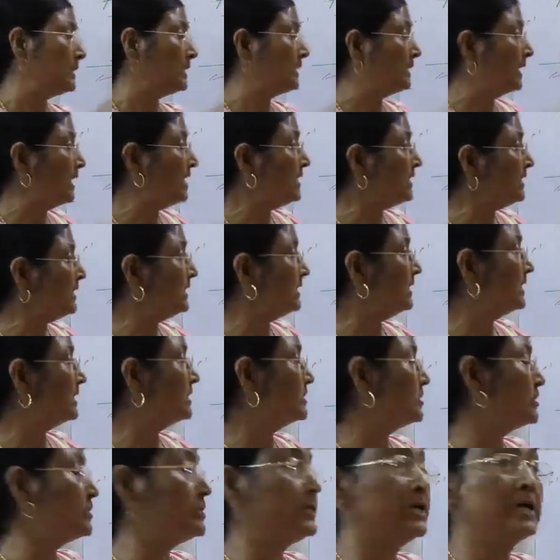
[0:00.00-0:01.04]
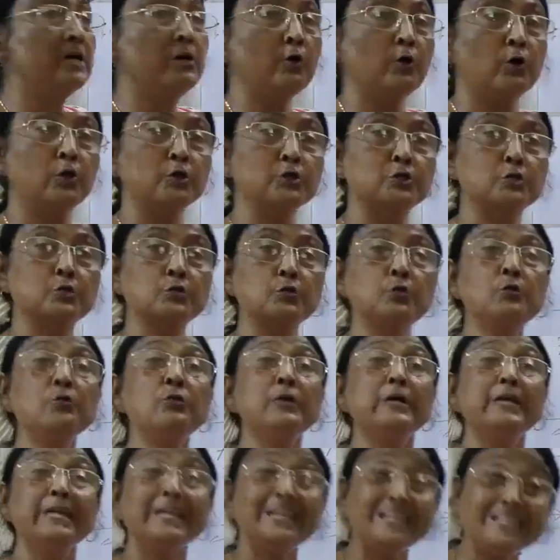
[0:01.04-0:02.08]
the inertia
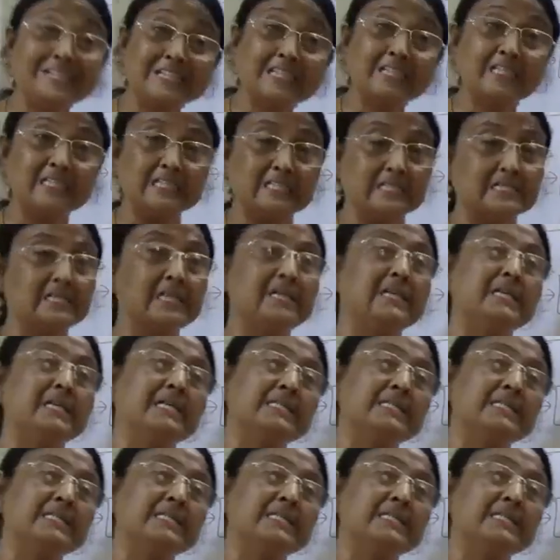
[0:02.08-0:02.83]
also increase.